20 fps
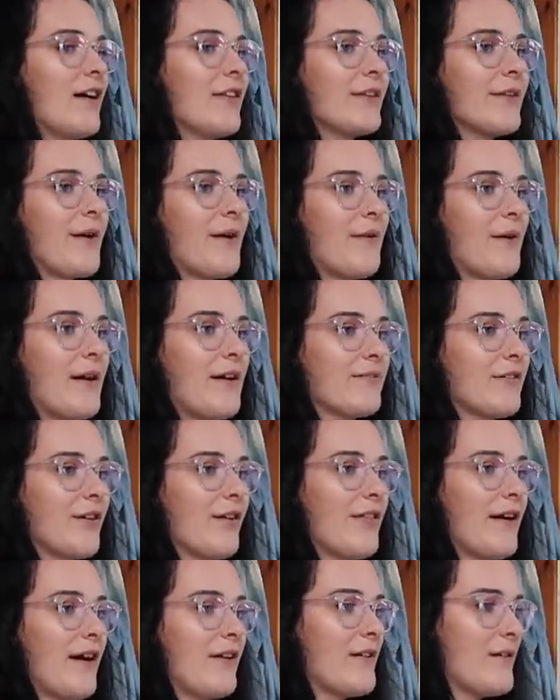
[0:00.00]
So I've
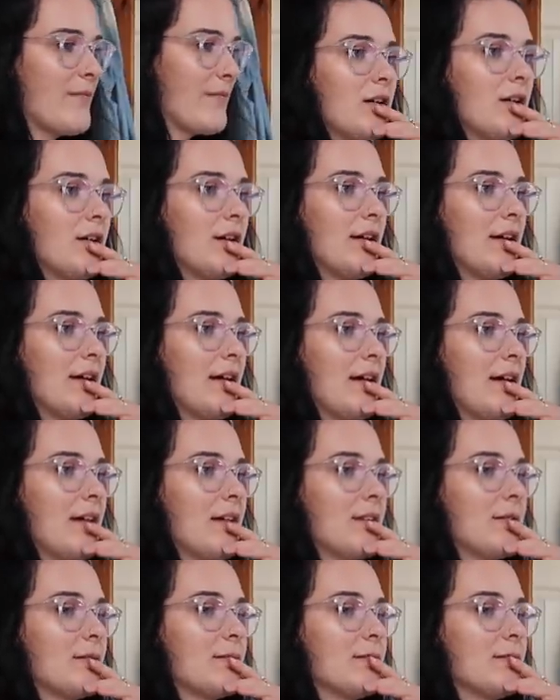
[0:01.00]
got that up.
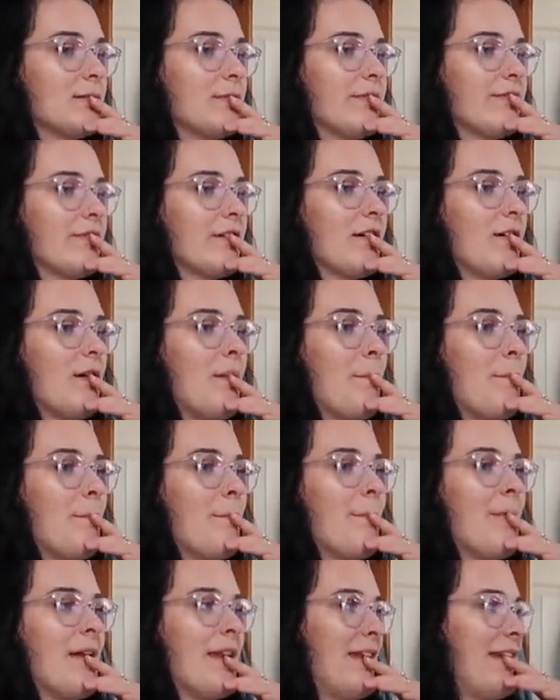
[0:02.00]
Okay, cool. We've got a
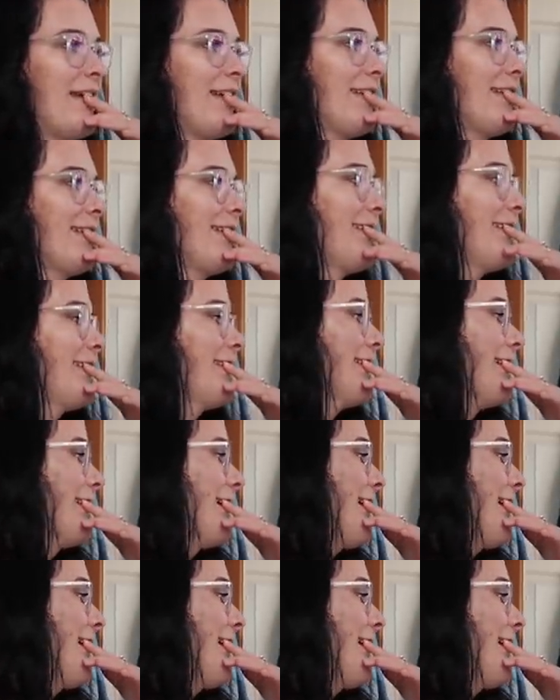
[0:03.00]
minute to